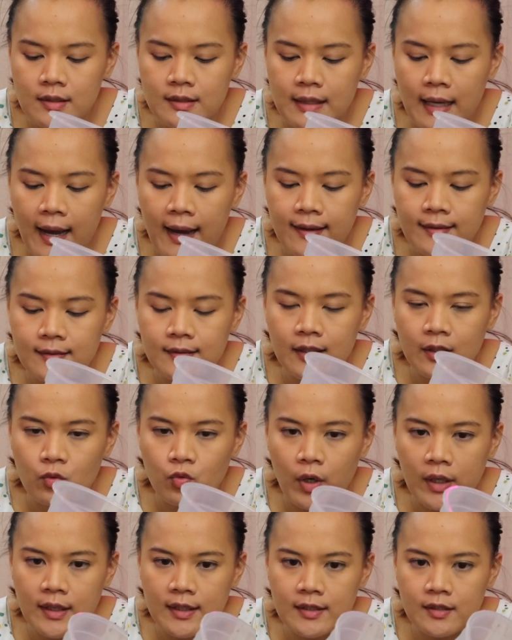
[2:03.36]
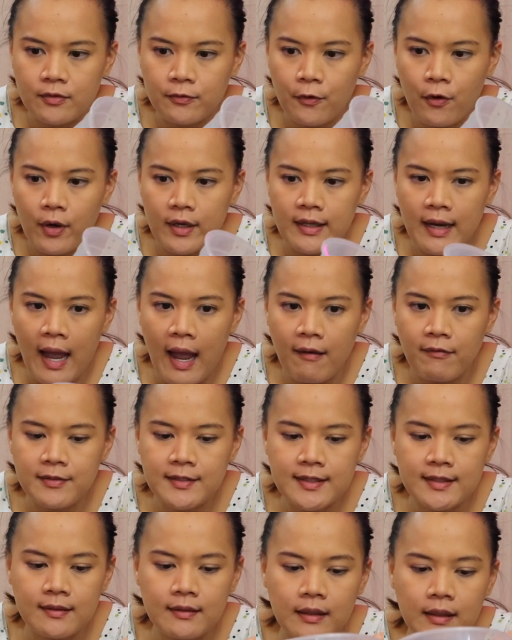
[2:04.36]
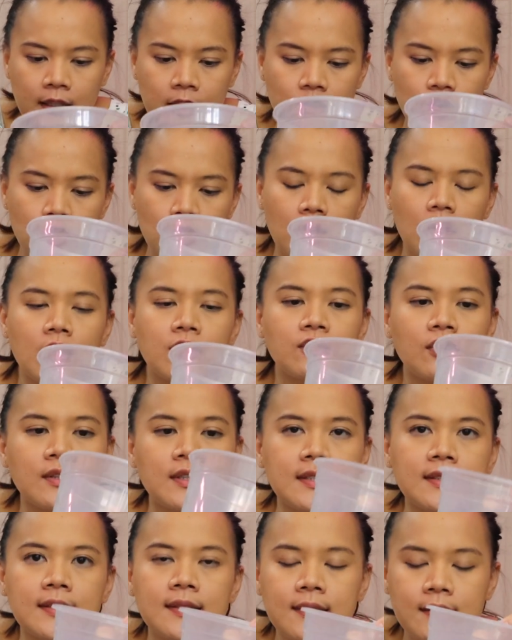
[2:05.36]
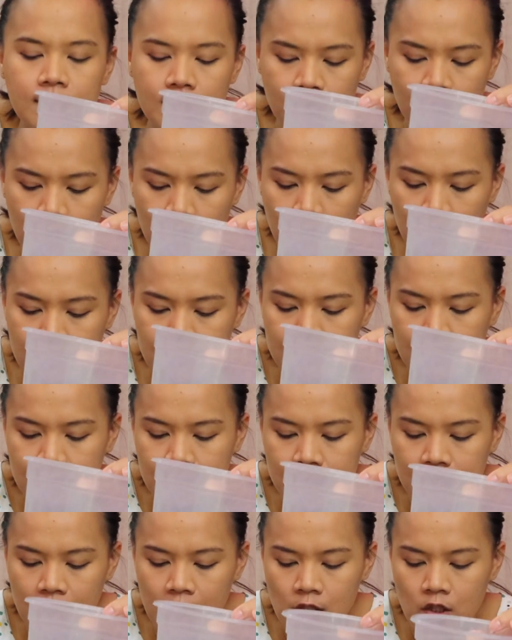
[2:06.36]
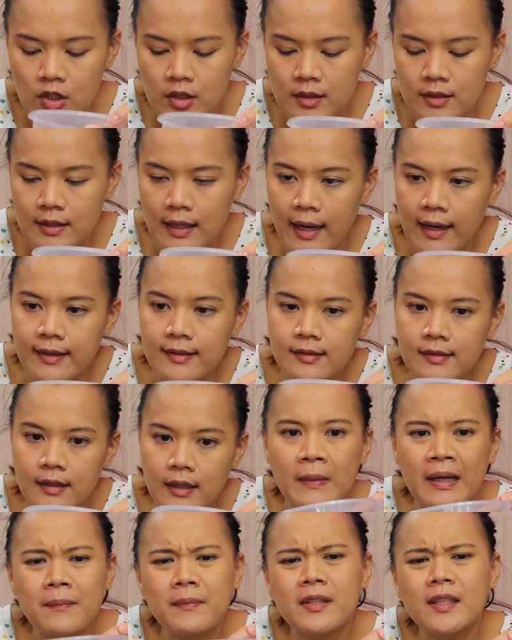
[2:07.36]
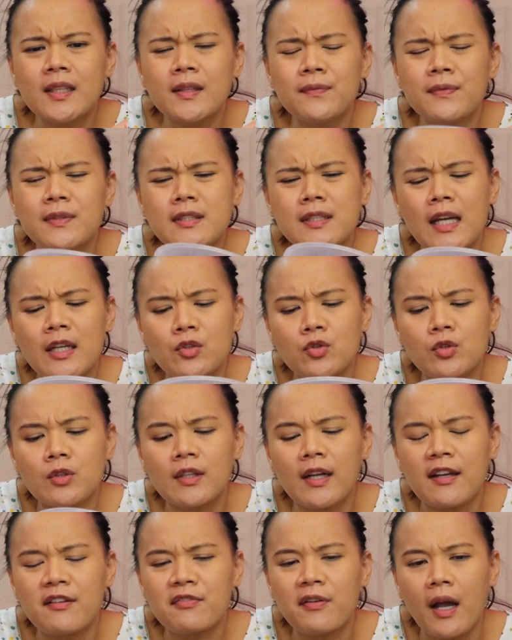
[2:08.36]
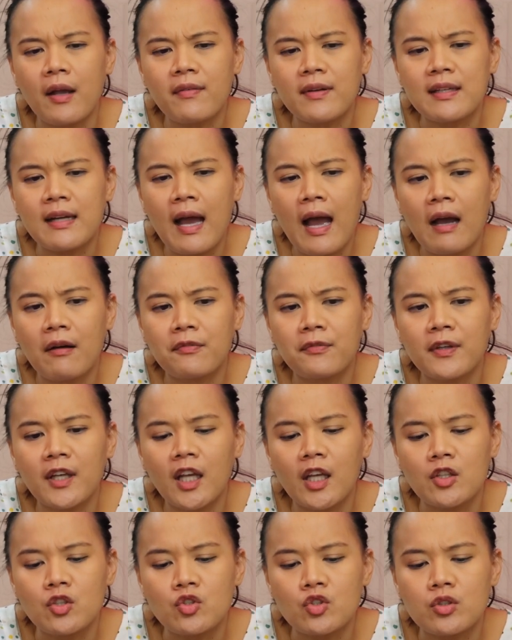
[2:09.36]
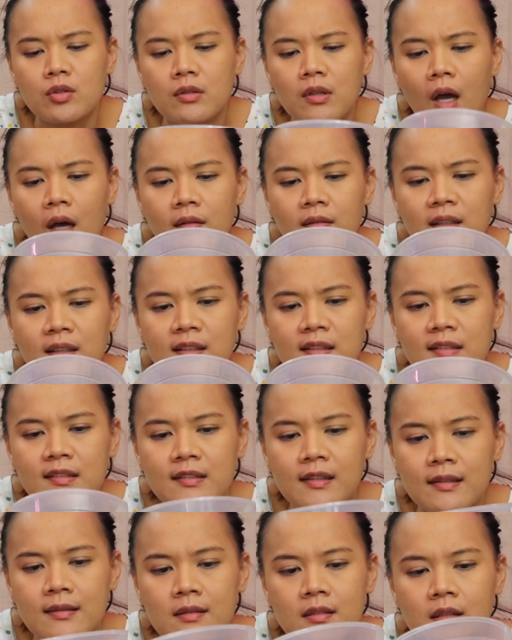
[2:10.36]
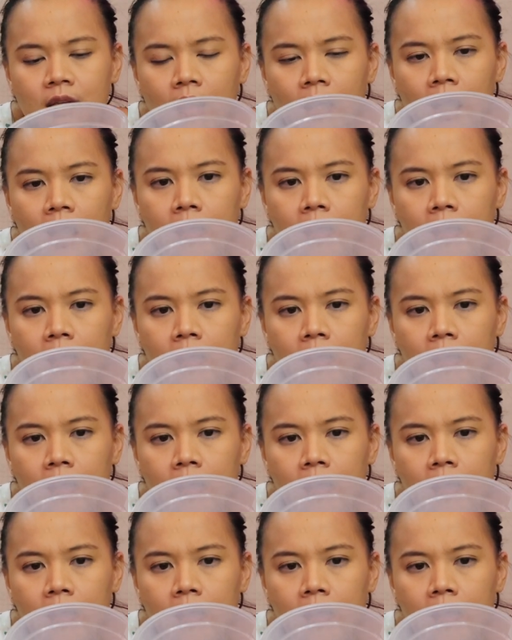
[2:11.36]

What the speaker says: size and one is 4.5 inch. So this is the 6-inch size. I believe it's actually like 5.5 inch, not really 6.